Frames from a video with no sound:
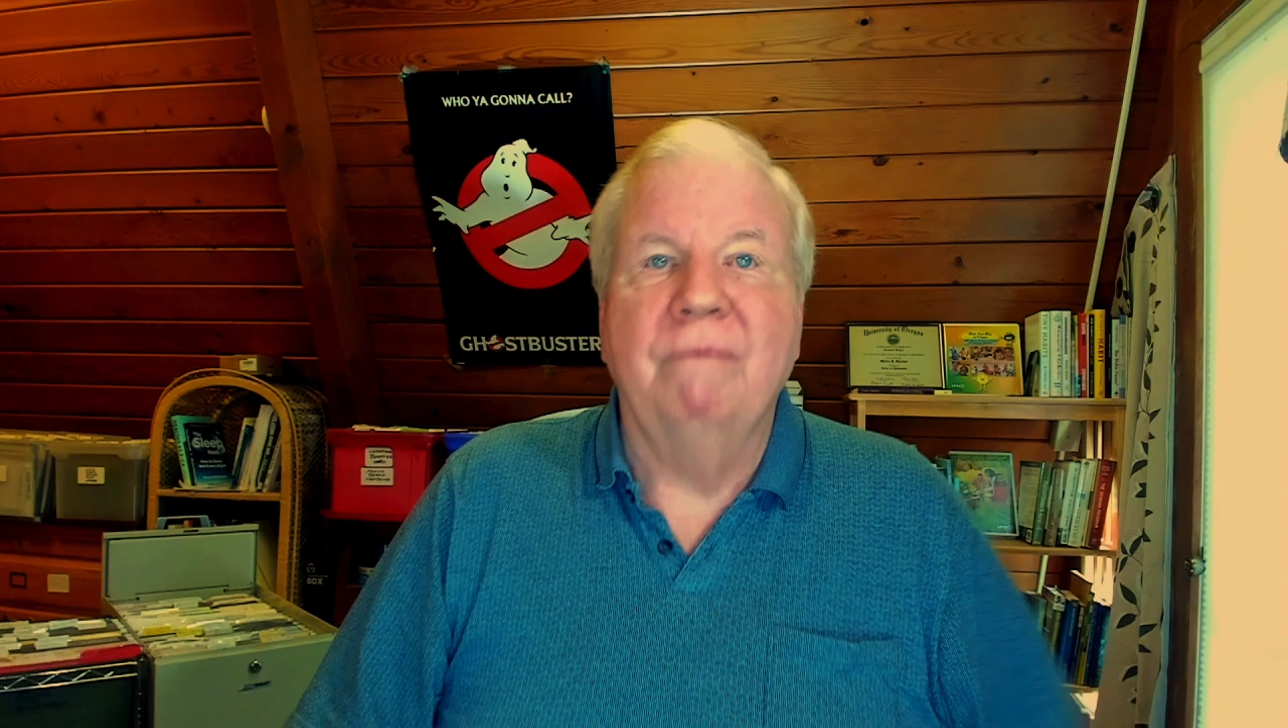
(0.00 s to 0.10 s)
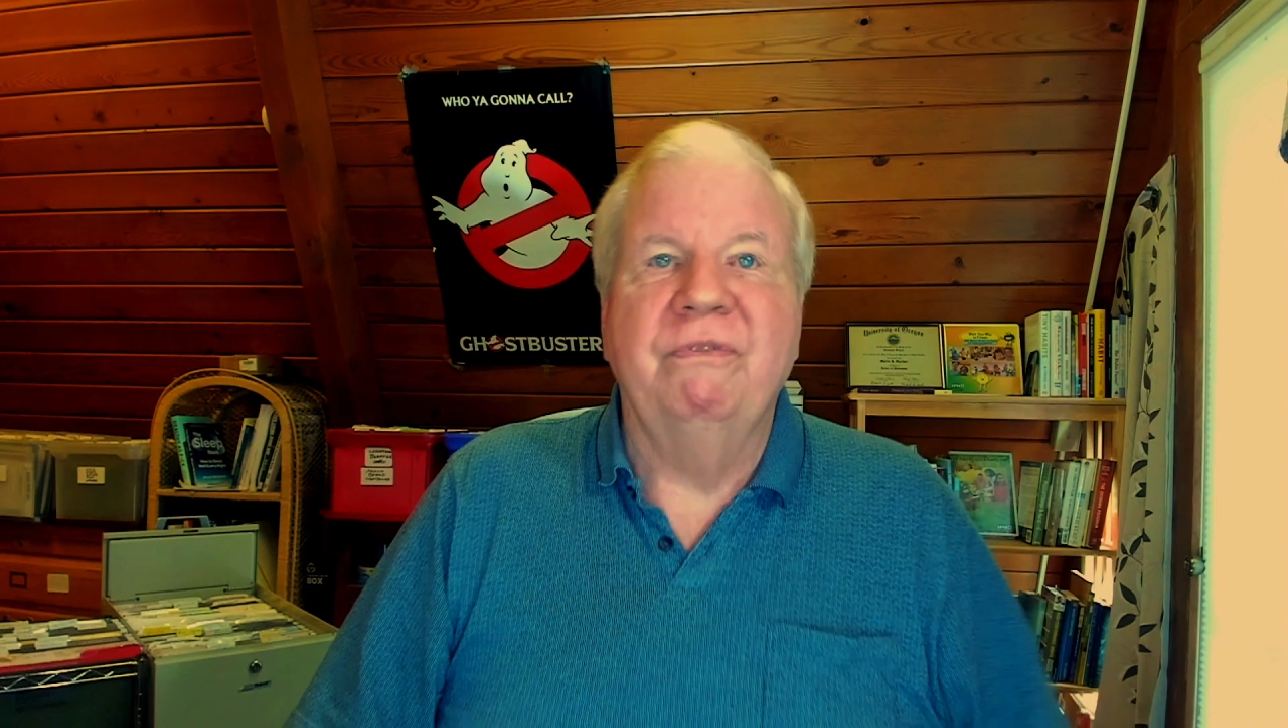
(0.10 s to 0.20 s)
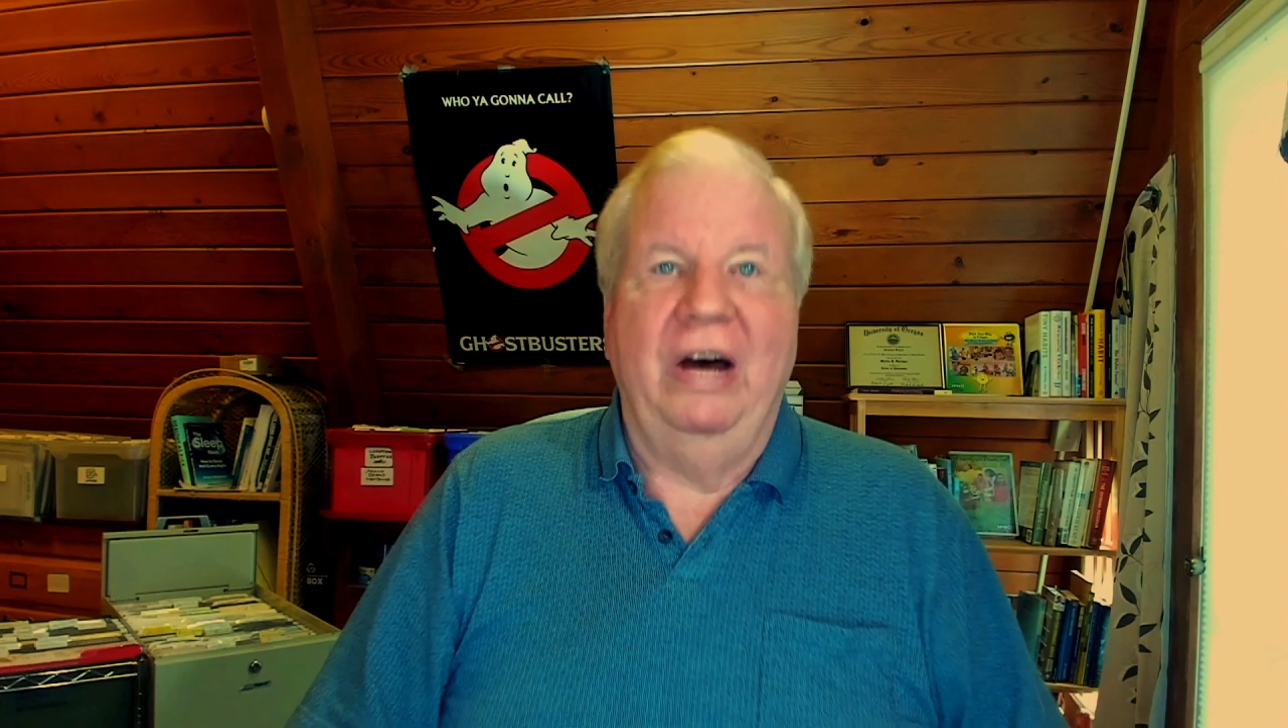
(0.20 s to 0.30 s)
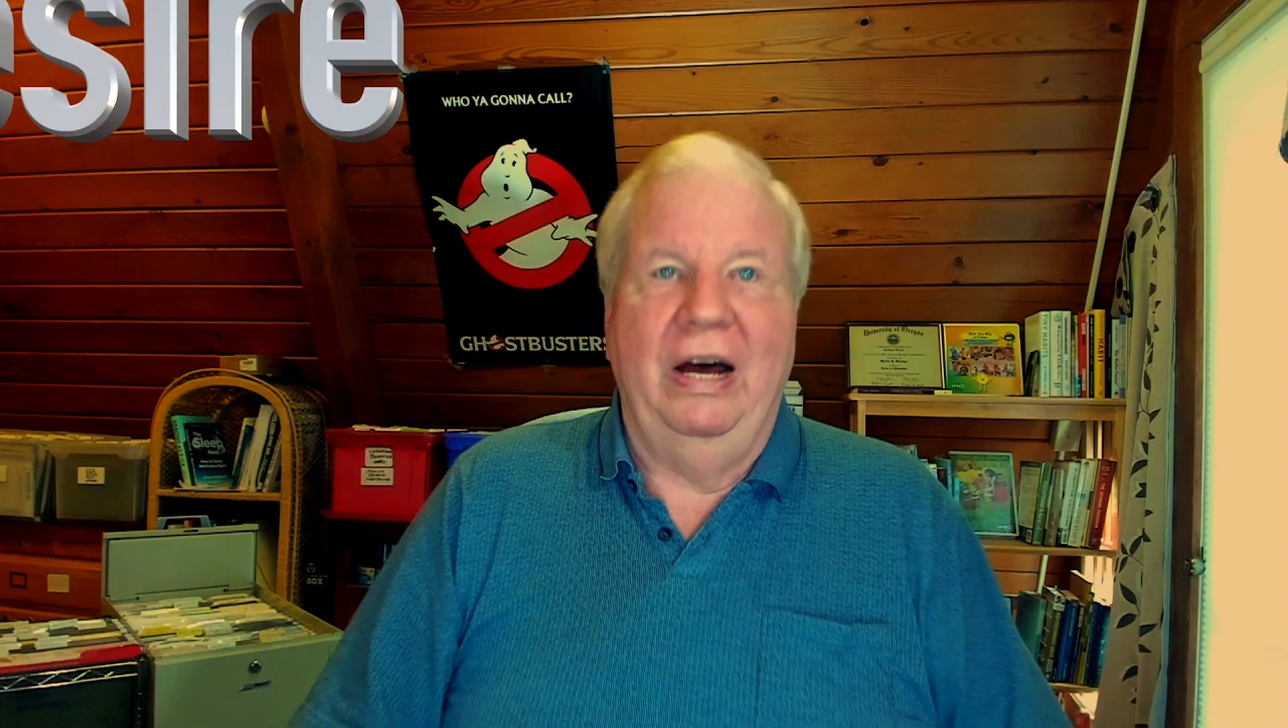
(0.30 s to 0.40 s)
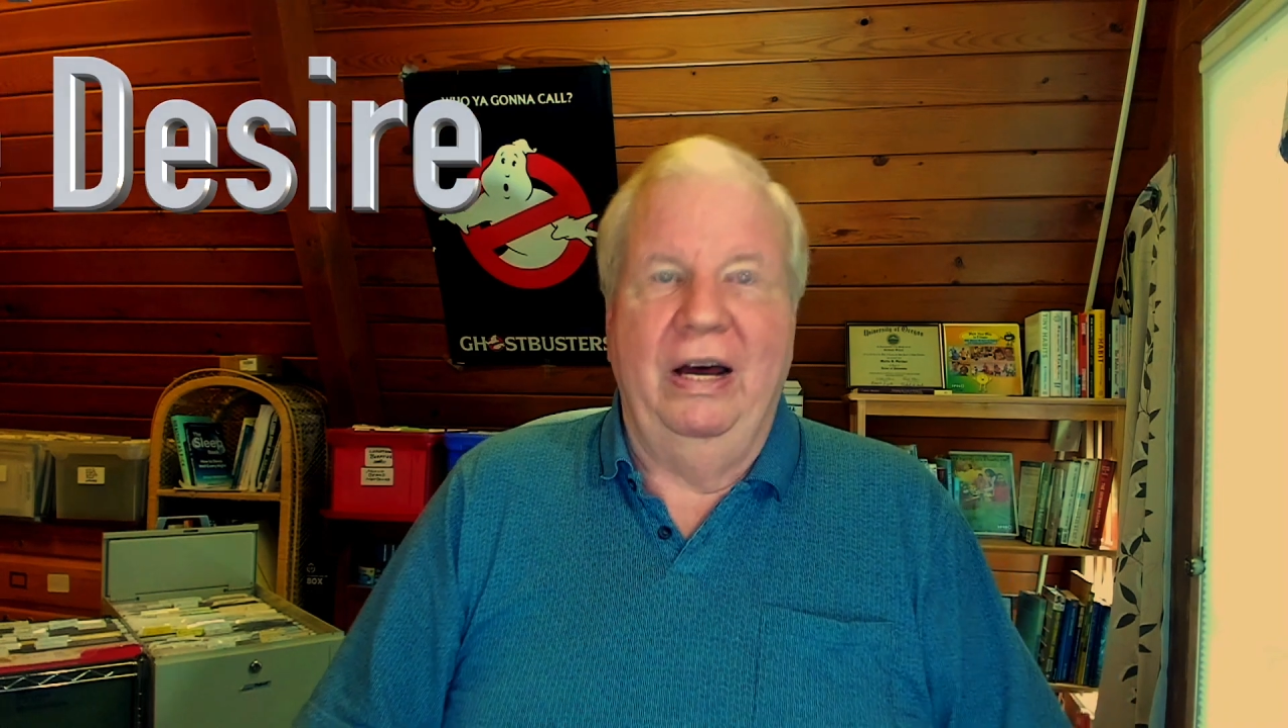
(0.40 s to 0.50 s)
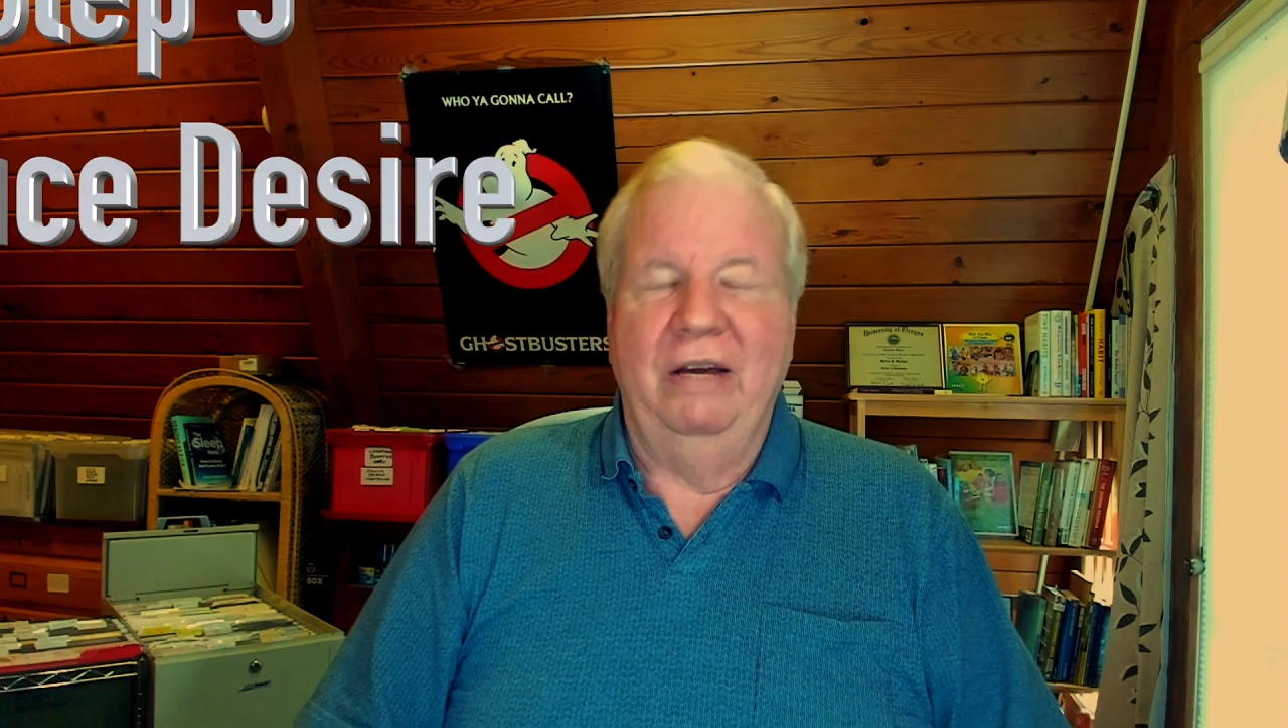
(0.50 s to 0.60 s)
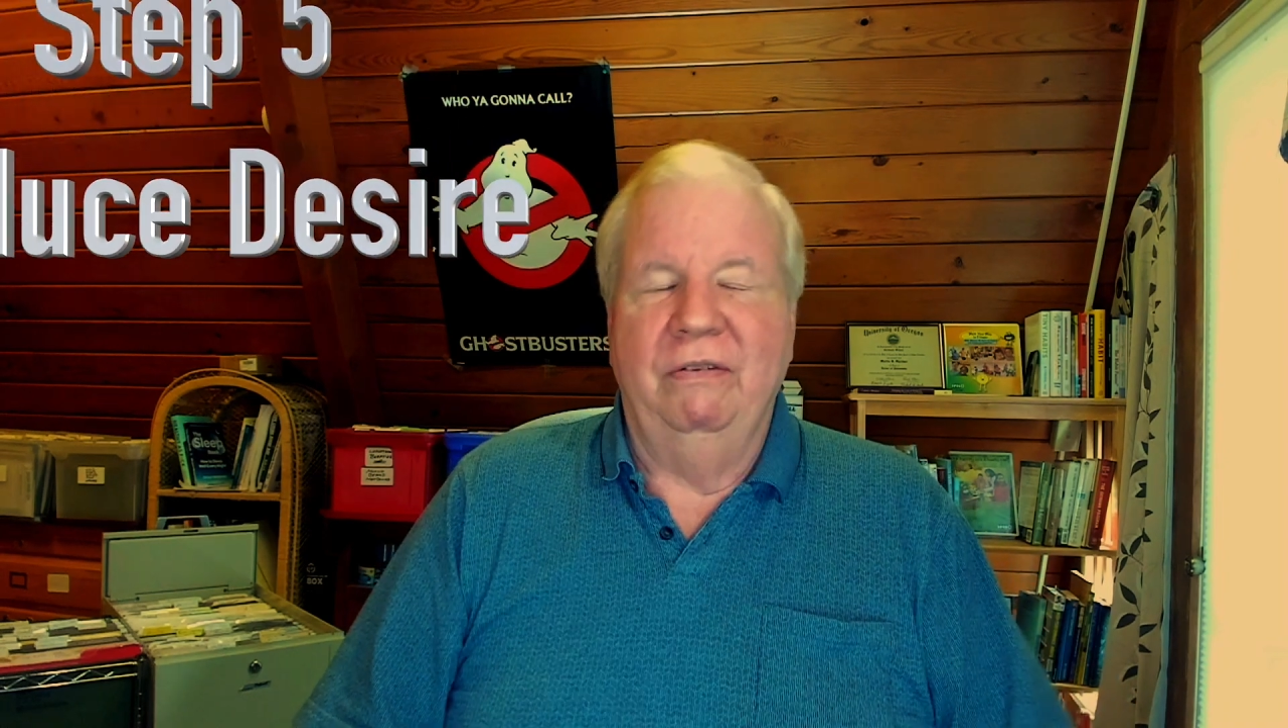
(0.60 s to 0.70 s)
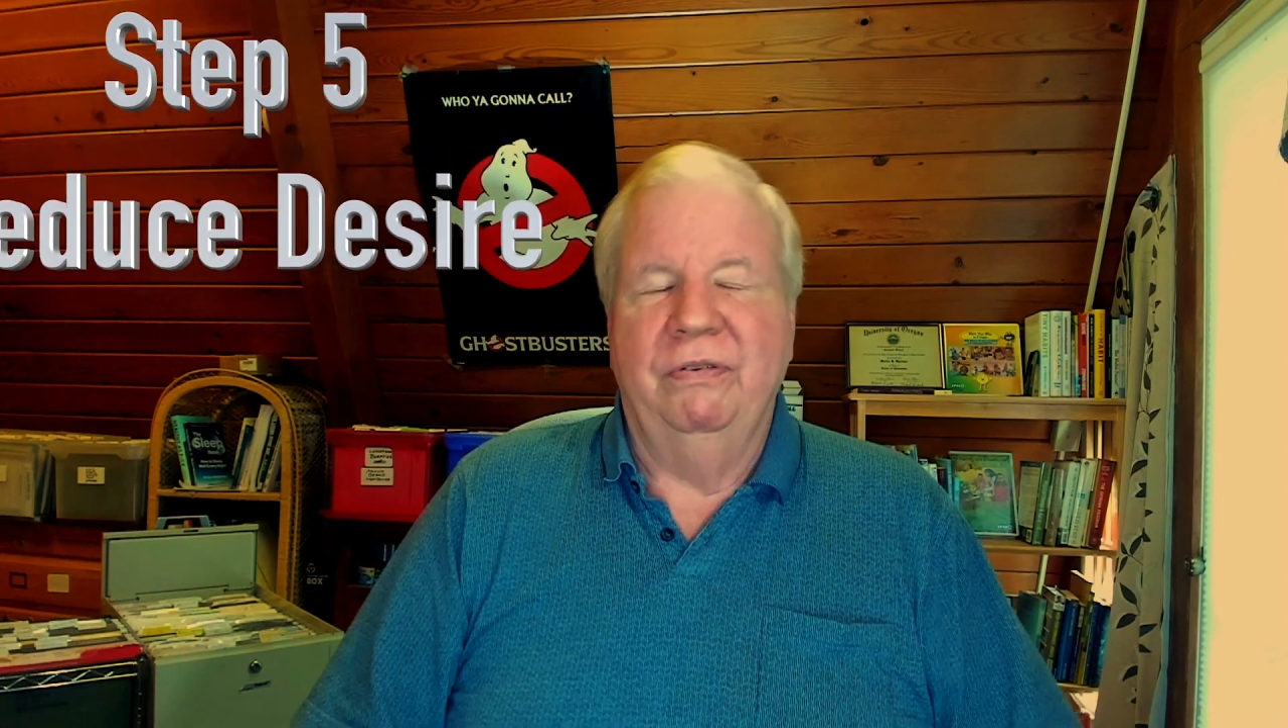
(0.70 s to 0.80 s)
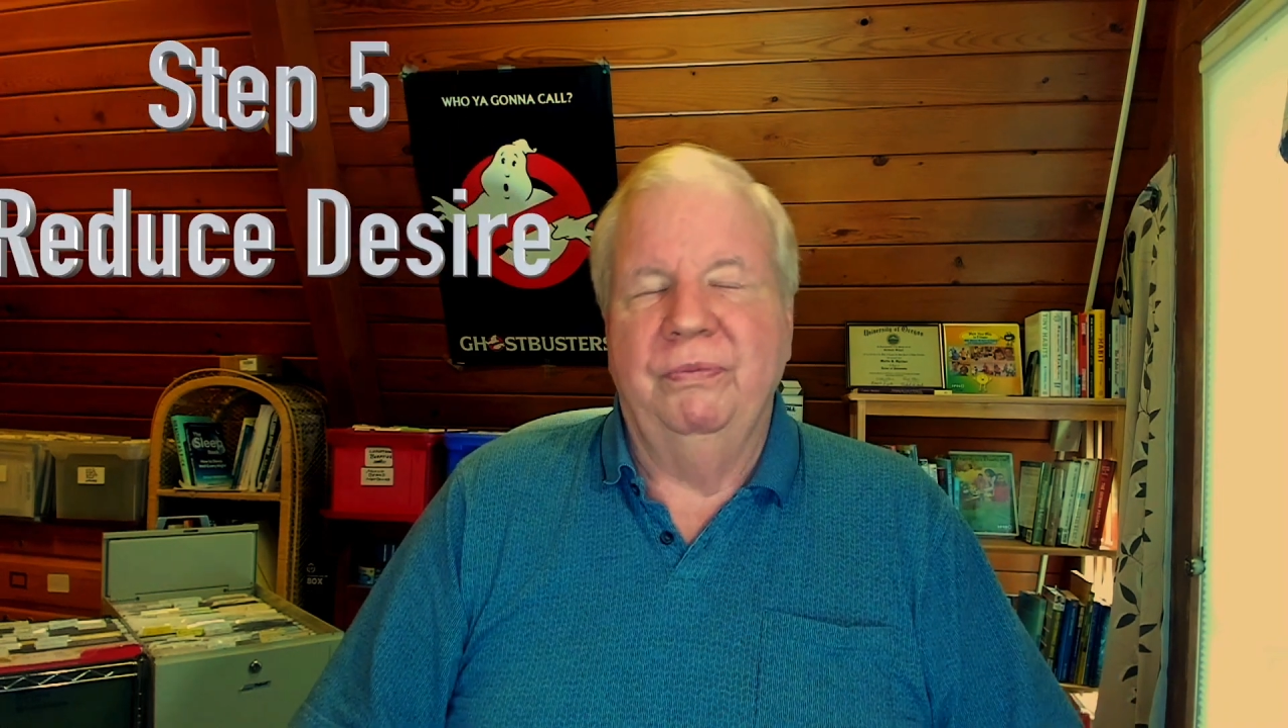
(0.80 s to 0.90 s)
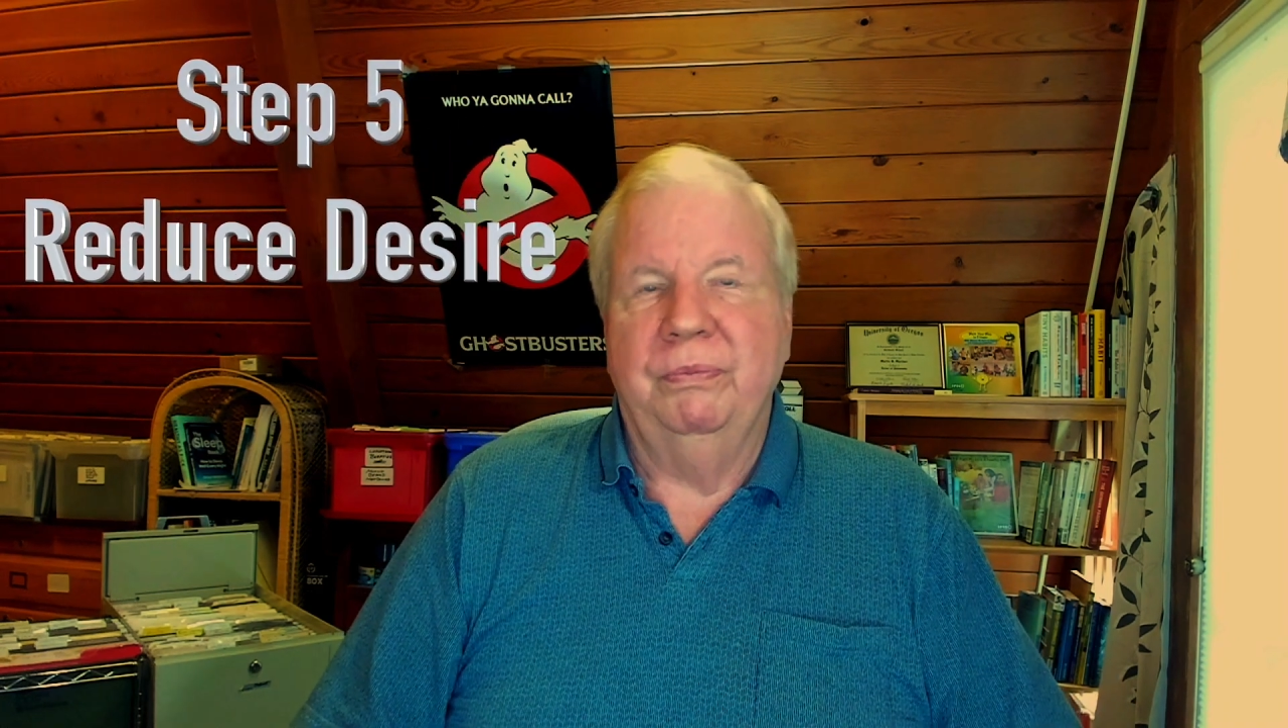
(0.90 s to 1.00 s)

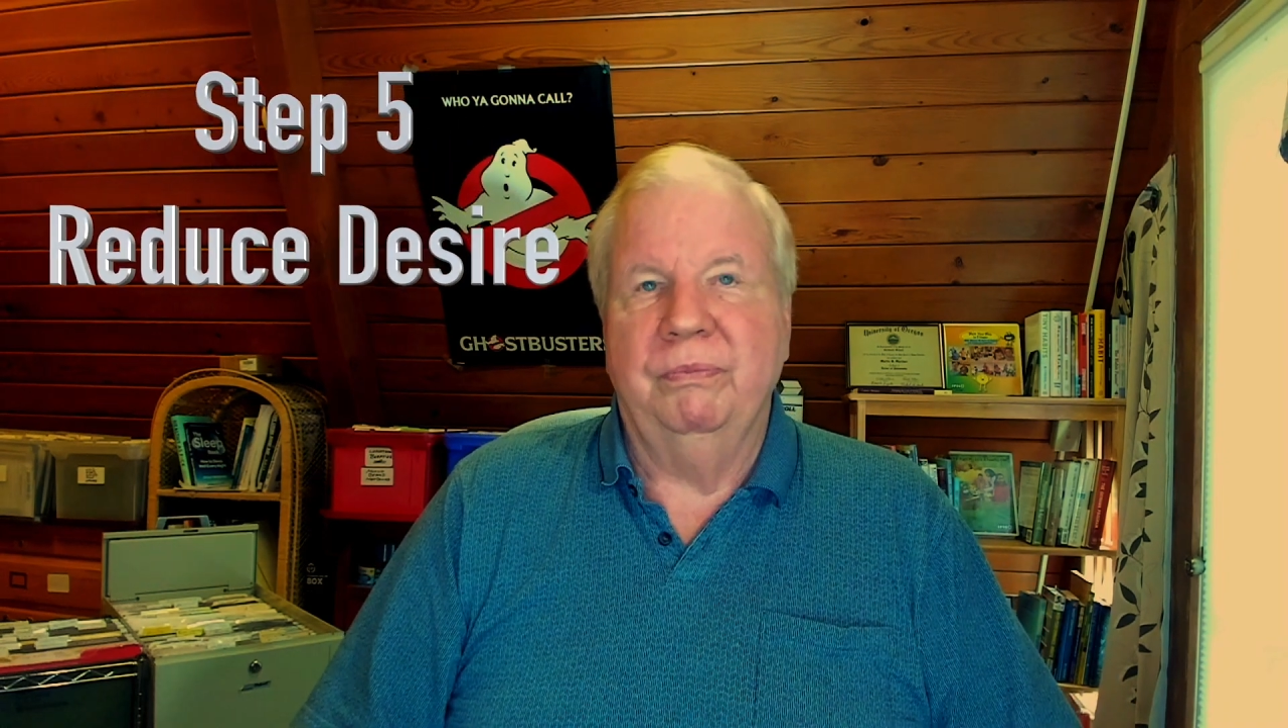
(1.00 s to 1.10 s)
5.